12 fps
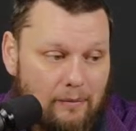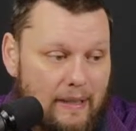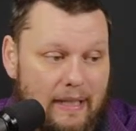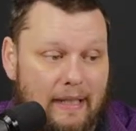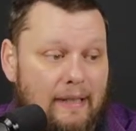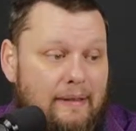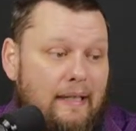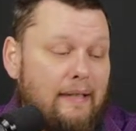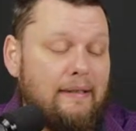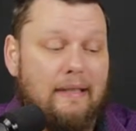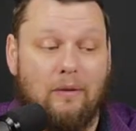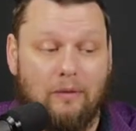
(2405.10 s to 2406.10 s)
reading, and then
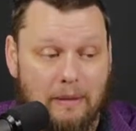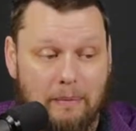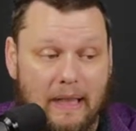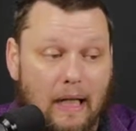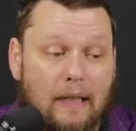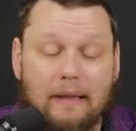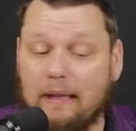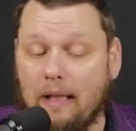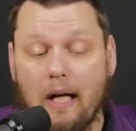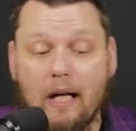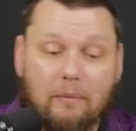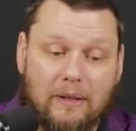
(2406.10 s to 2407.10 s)
the only begotten
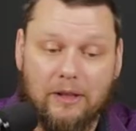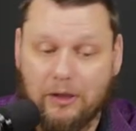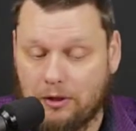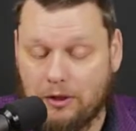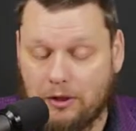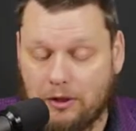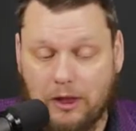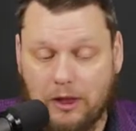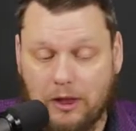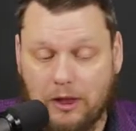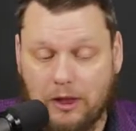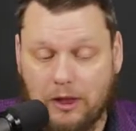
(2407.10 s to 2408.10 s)
God was
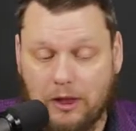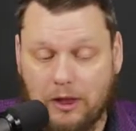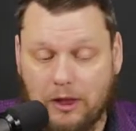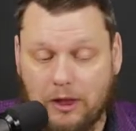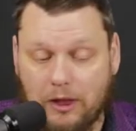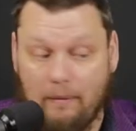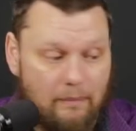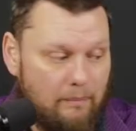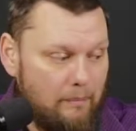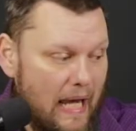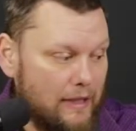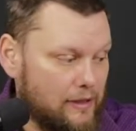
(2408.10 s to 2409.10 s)
changed to
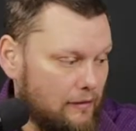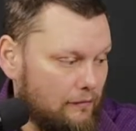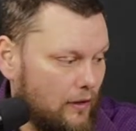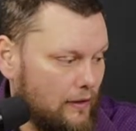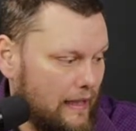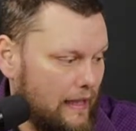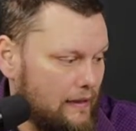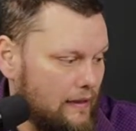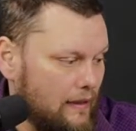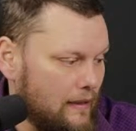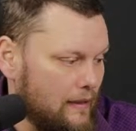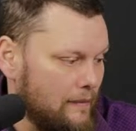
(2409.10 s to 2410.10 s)
match the Vulgate.
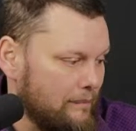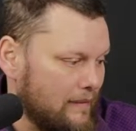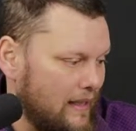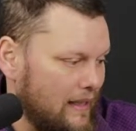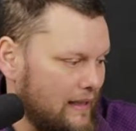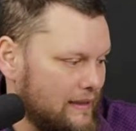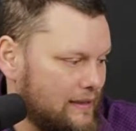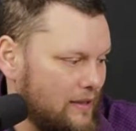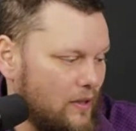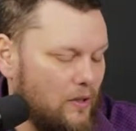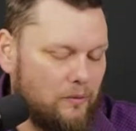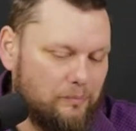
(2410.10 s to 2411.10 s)

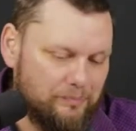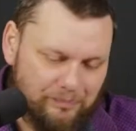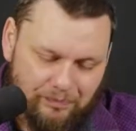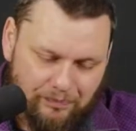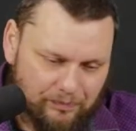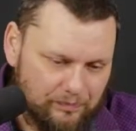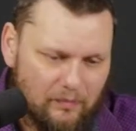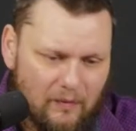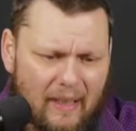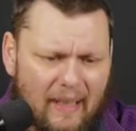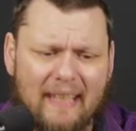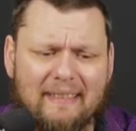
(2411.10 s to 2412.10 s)
So
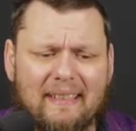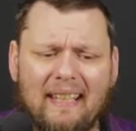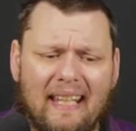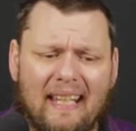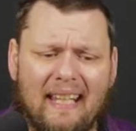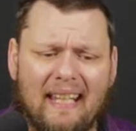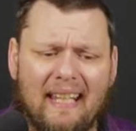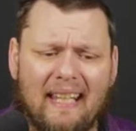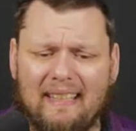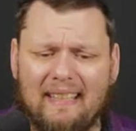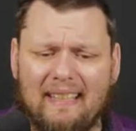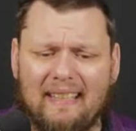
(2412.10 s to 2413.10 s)

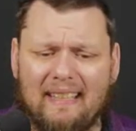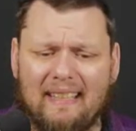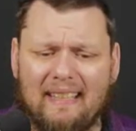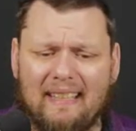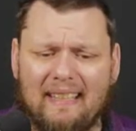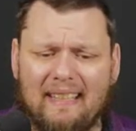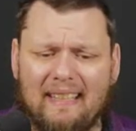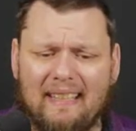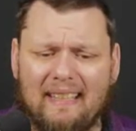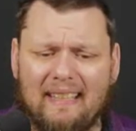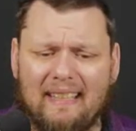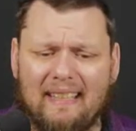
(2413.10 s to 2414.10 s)
it's again,
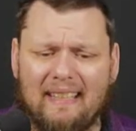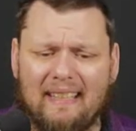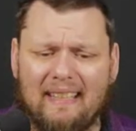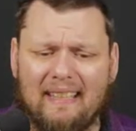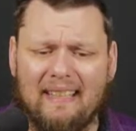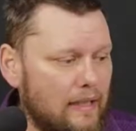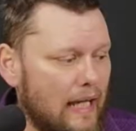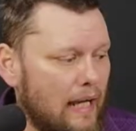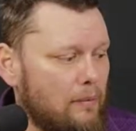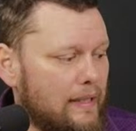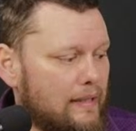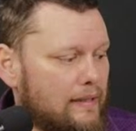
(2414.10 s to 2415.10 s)
I
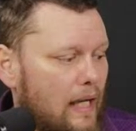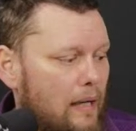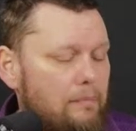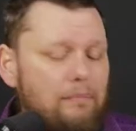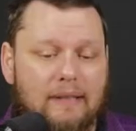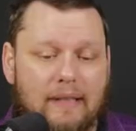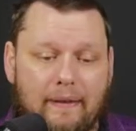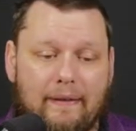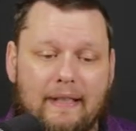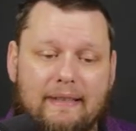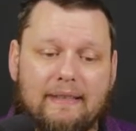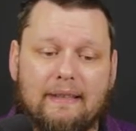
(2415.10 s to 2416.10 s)
would come to
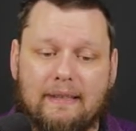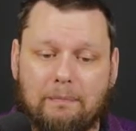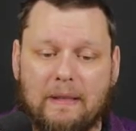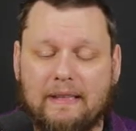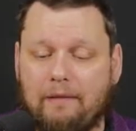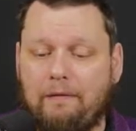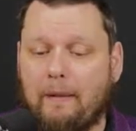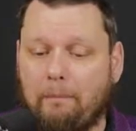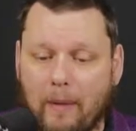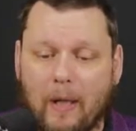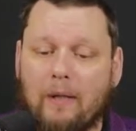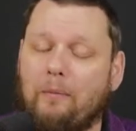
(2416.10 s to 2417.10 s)
this specific
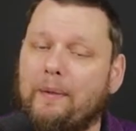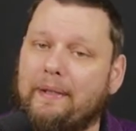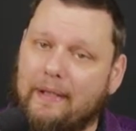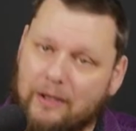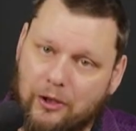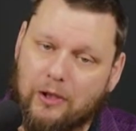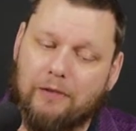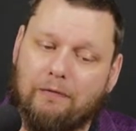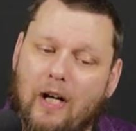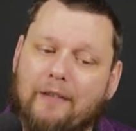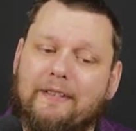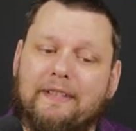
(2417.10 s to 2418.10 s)
part with the church
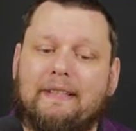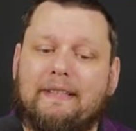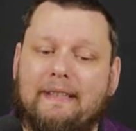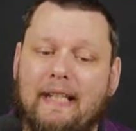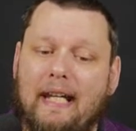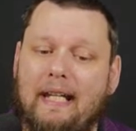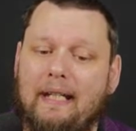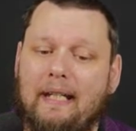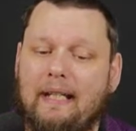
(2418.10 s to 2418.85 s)
fathers and say